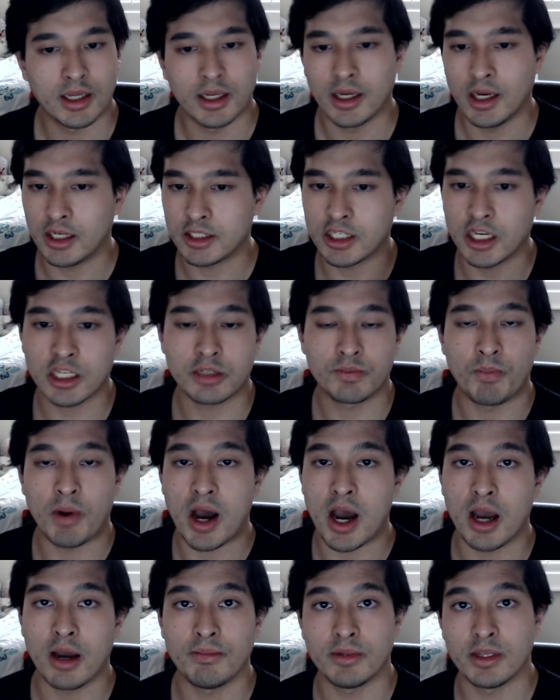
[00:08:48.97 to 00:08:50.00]
I guess
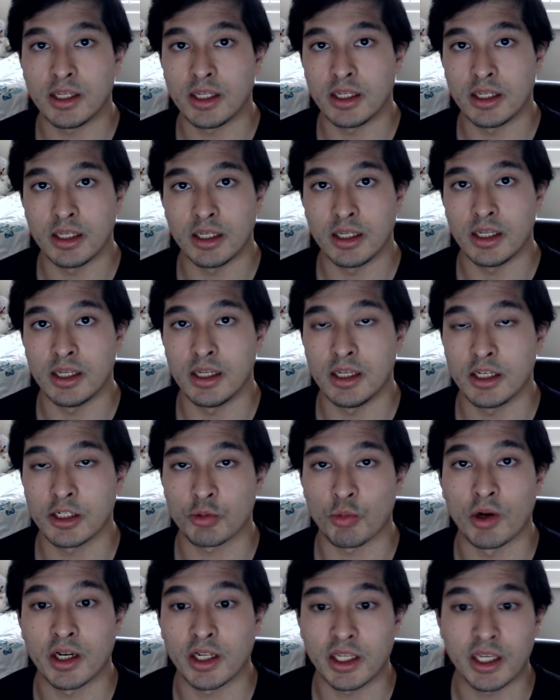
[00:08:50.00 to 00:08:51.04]
Bam is
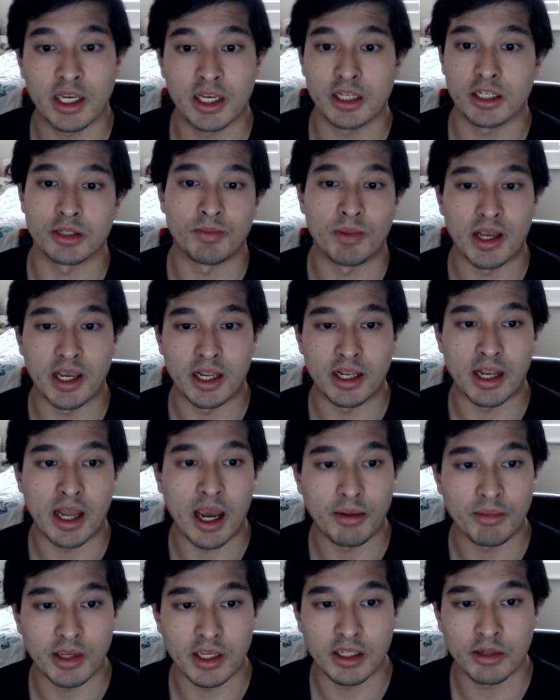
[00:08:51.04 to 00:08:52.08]
what he is, man.
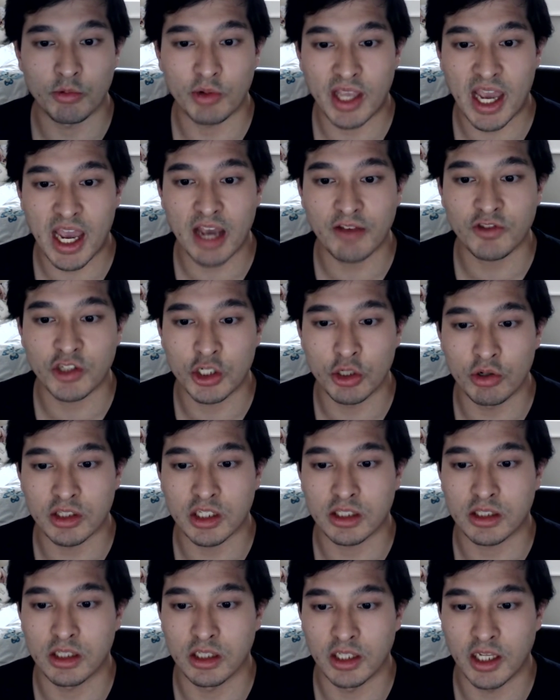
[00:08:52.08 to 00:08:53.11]
I mean, we have to it
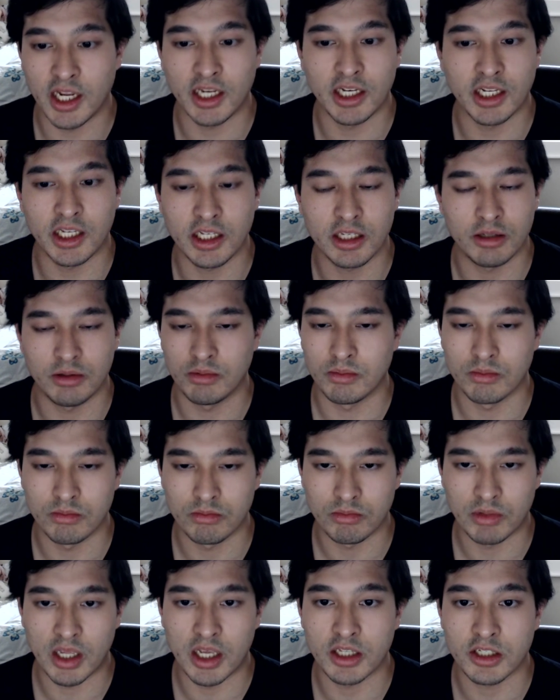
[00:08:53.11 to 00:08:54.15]
that the lady
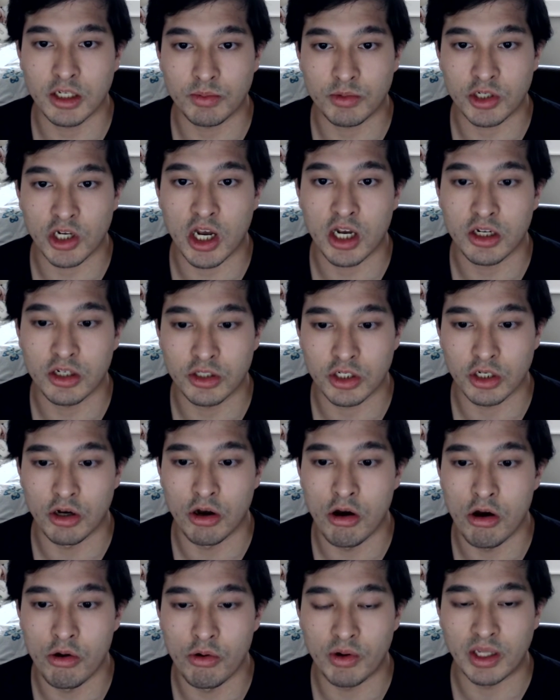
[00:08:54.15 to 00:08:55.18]
ends up talking to
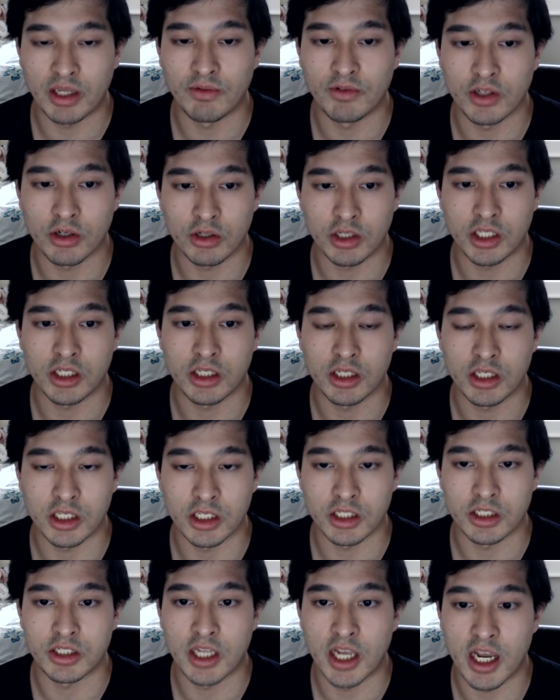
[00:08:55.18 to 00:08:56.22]
Ho, even though he,
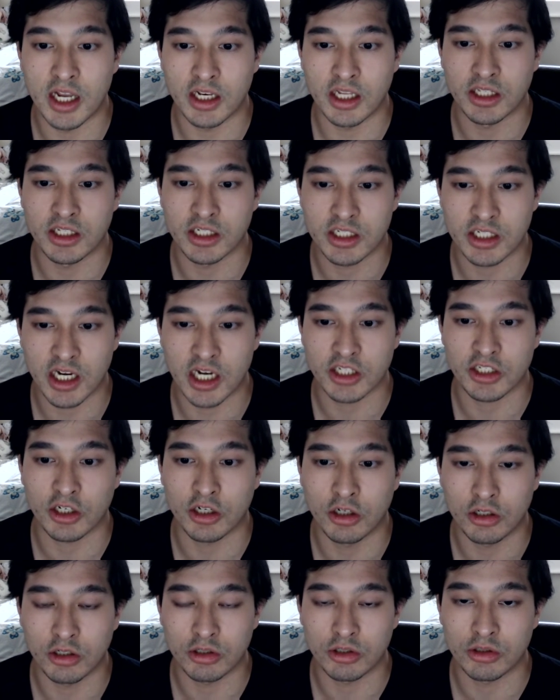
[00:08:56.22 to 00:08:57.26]
he's dead, and decides to
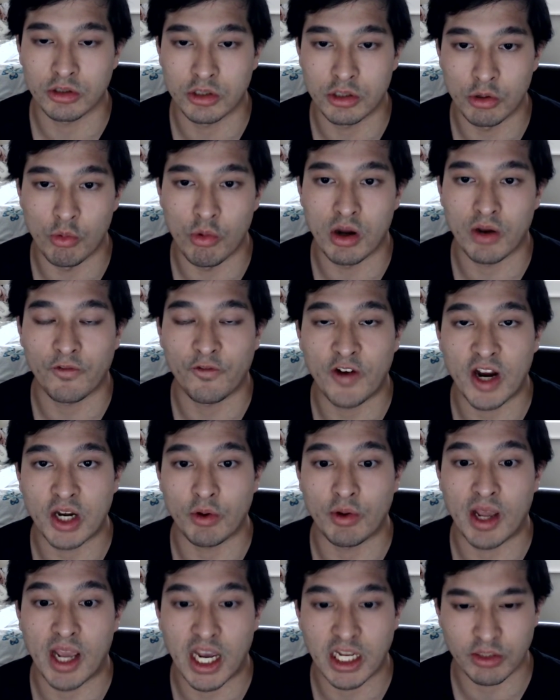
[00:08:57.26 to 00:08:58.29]
do one
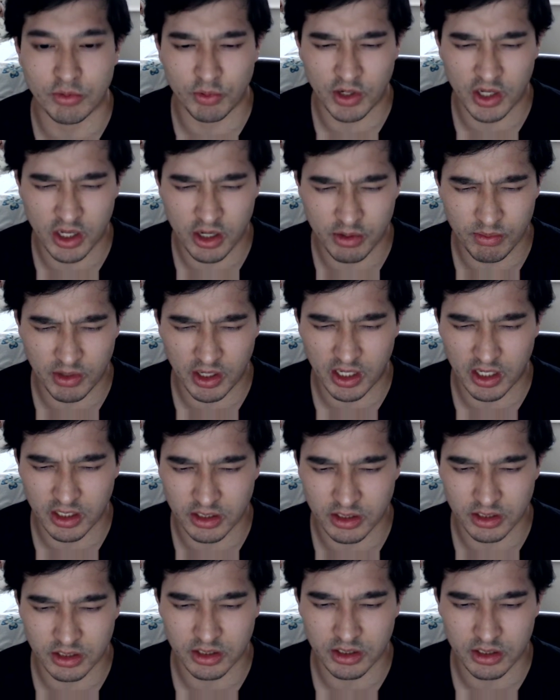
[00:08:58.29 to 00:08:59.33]
final act for him
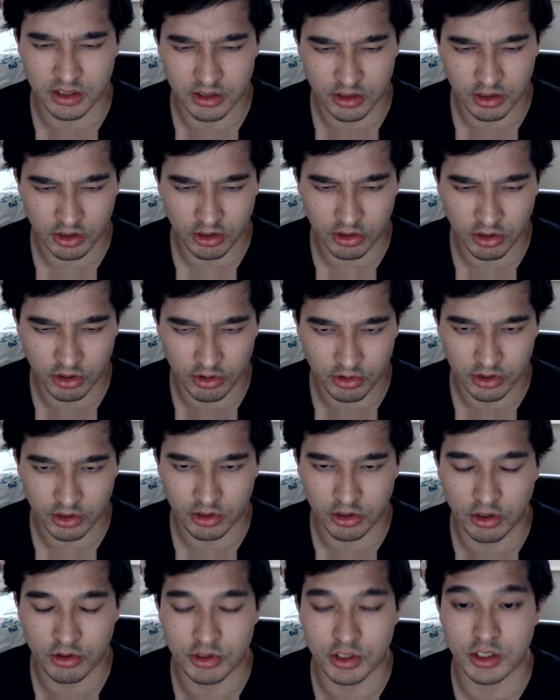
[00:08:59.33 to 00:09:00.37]
and cl
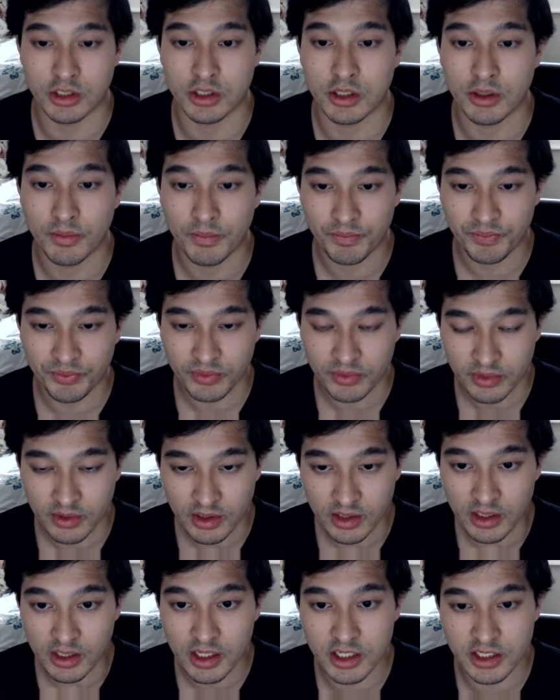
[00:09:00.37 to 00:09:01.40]
closes
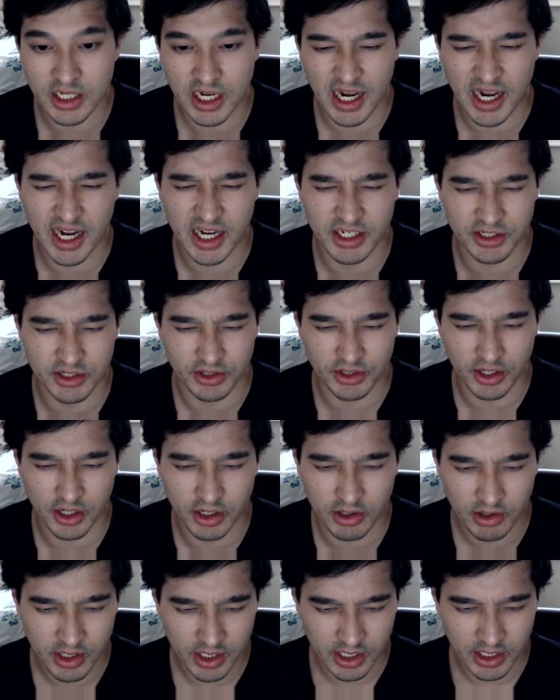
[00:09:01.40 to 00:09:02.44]
his eyes, you
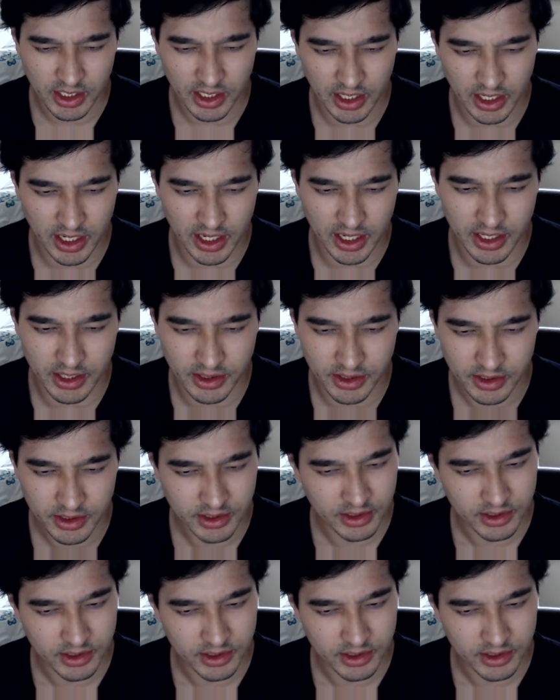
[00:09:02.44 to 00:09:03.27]
know. And